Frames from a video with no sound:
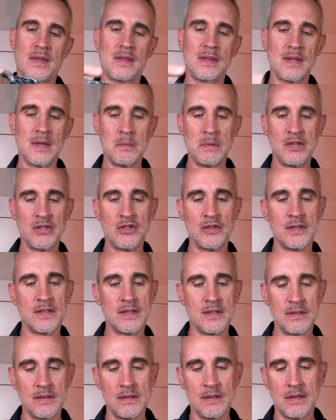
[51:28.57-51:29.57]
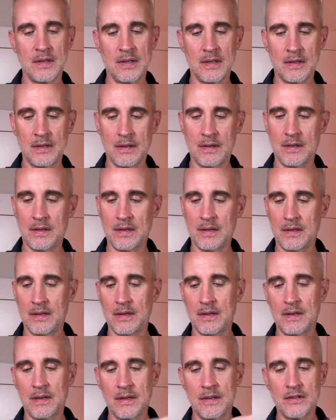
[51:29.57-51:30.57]
Let me just
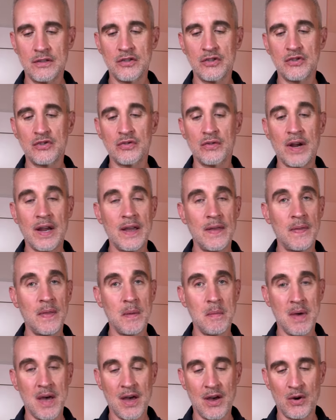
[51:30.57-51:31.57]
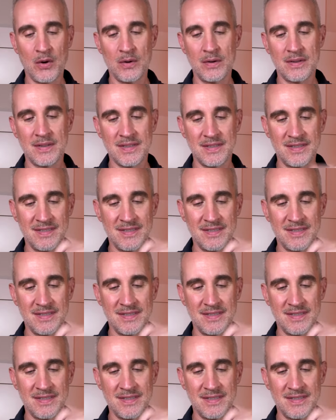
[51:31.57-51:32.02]
straighten them out,